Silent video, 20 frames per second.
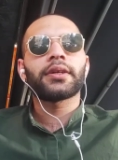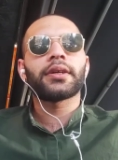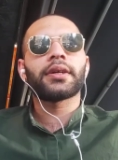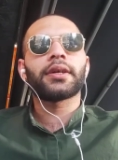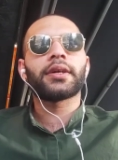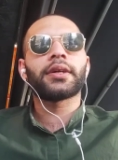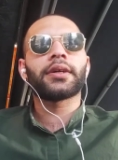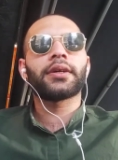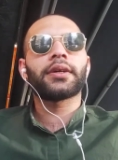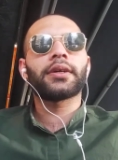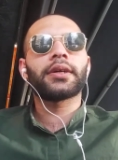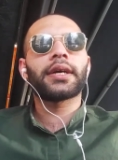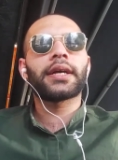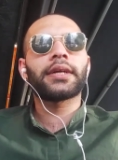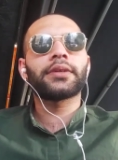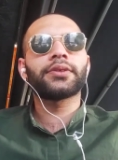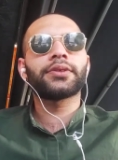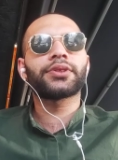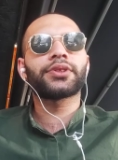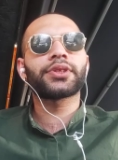
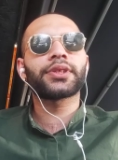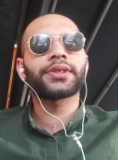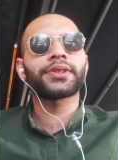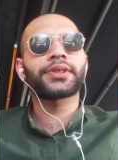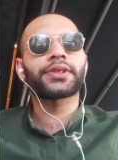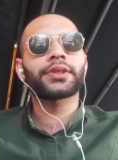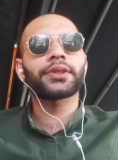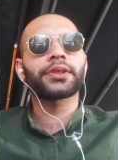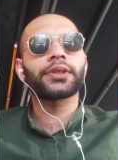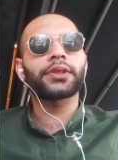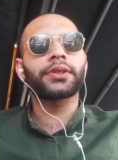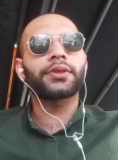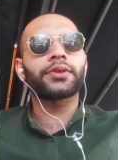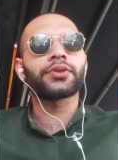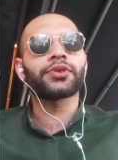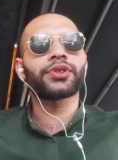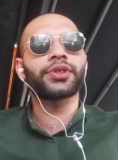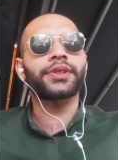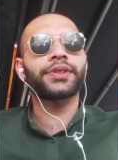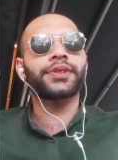and you
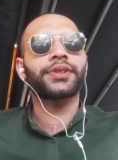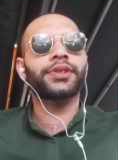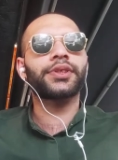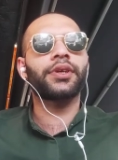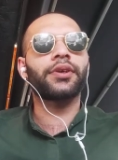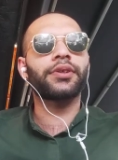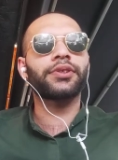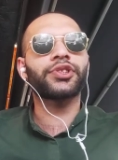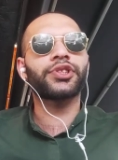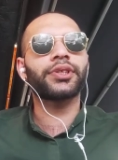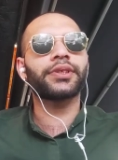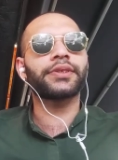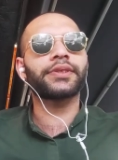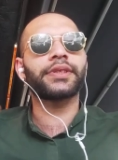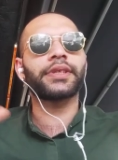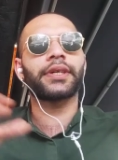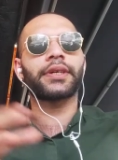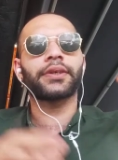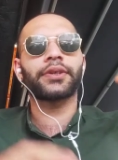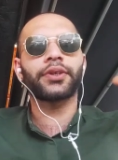just searching
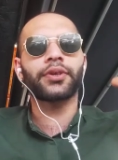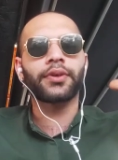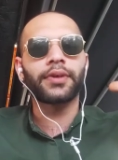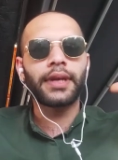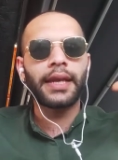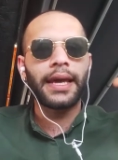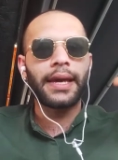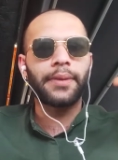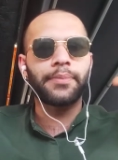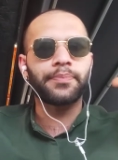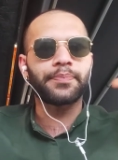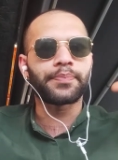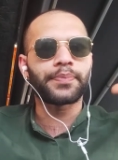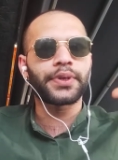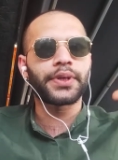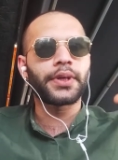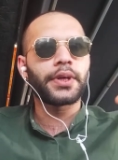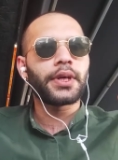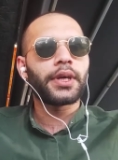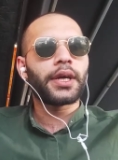there your lamp,
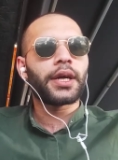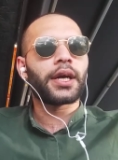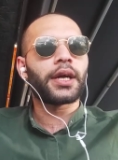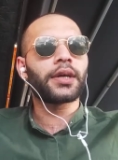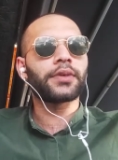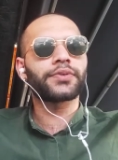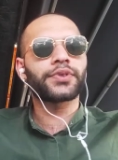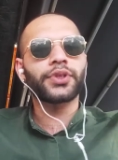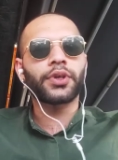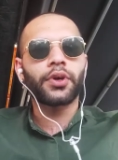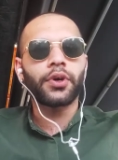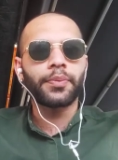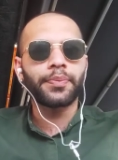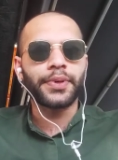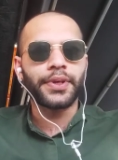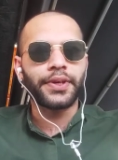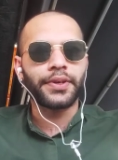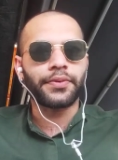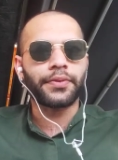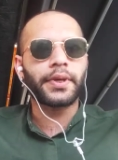how to
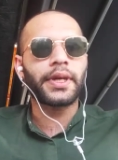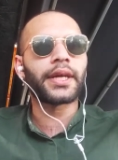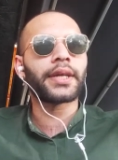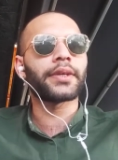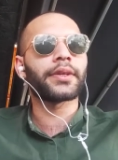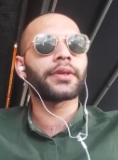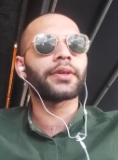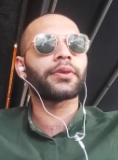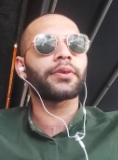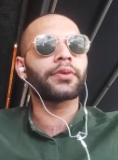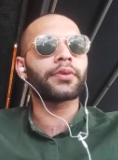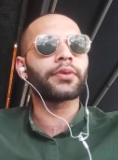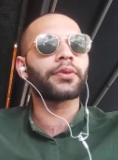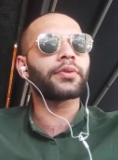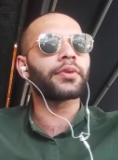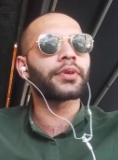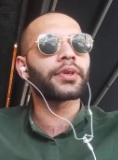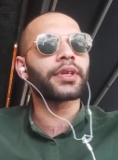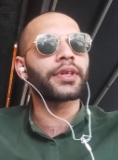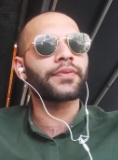open it, right? You're
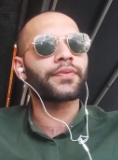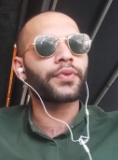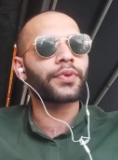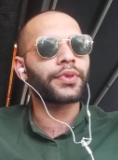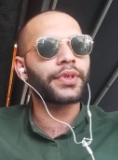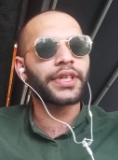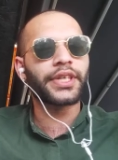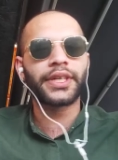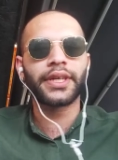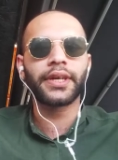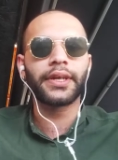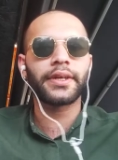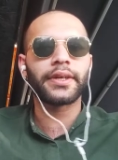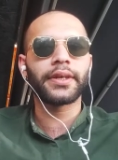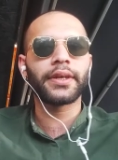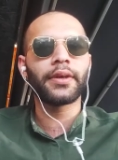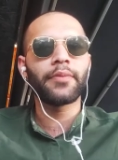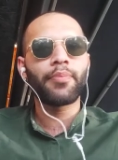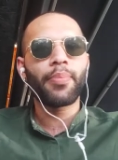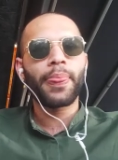looking for the
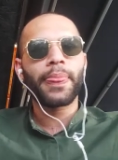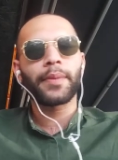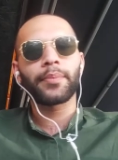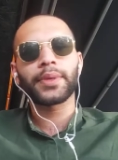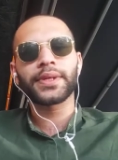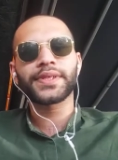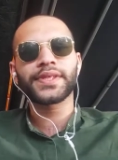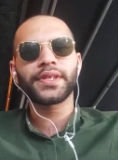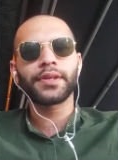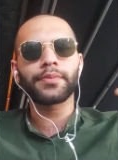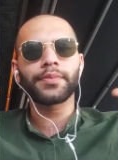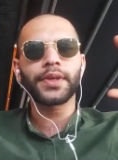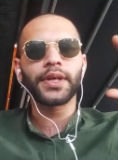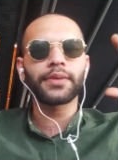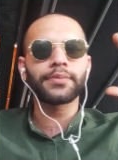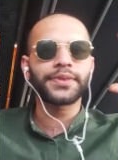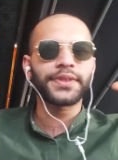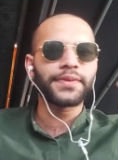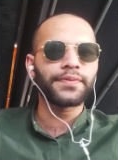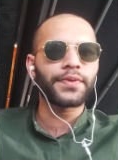key. But
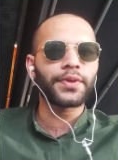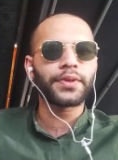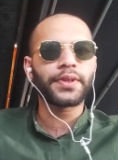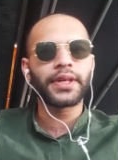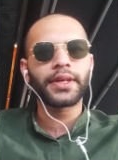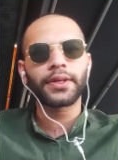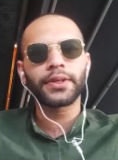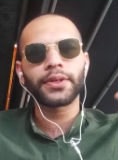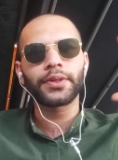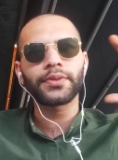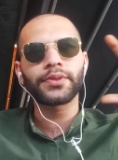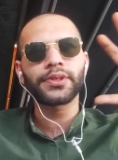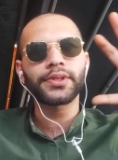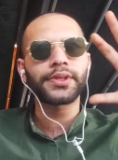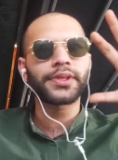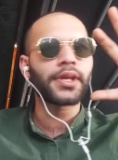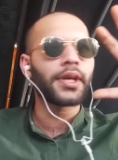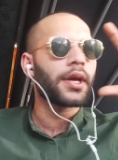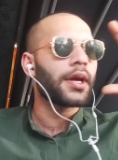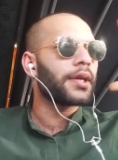sometimes if you think you
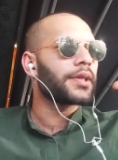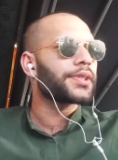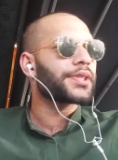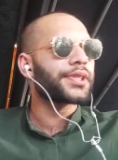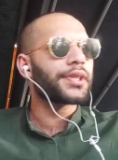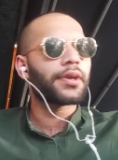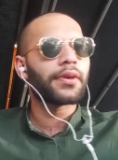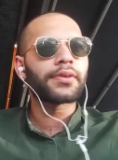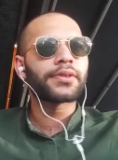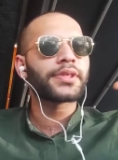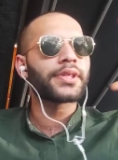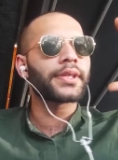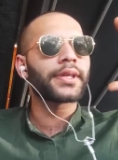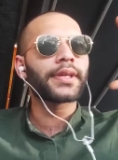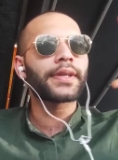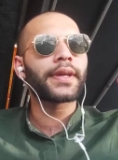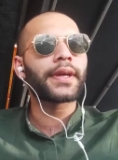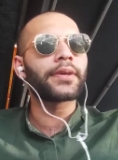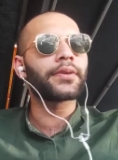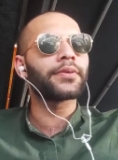just searching
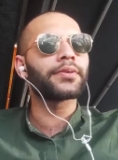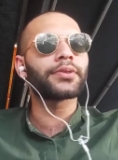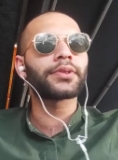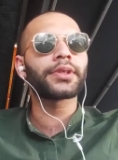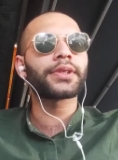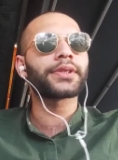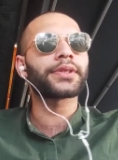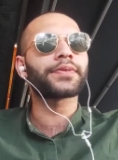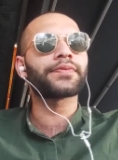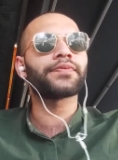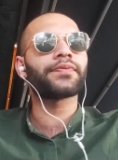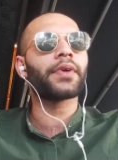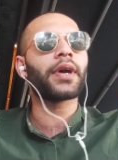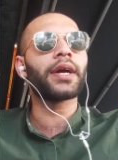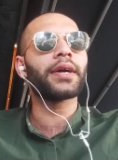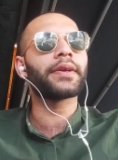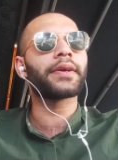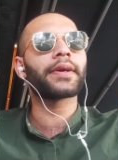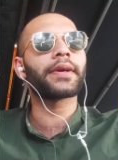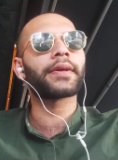it and you just
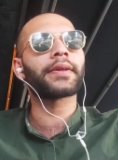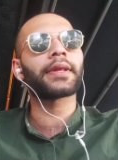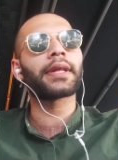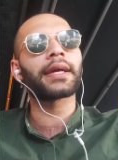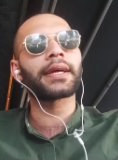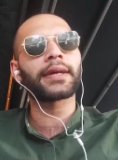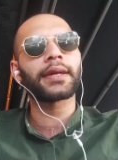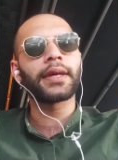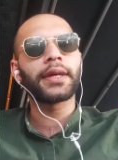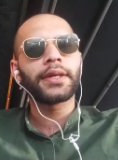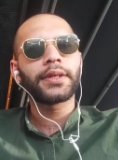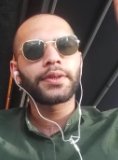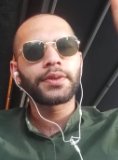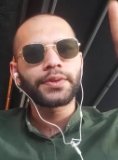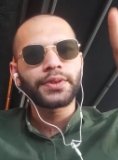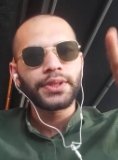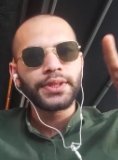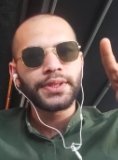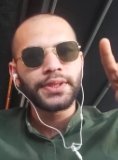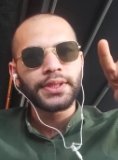finding it, like you
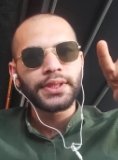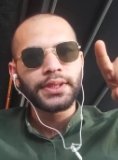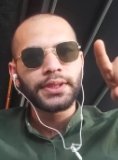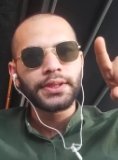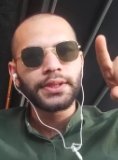just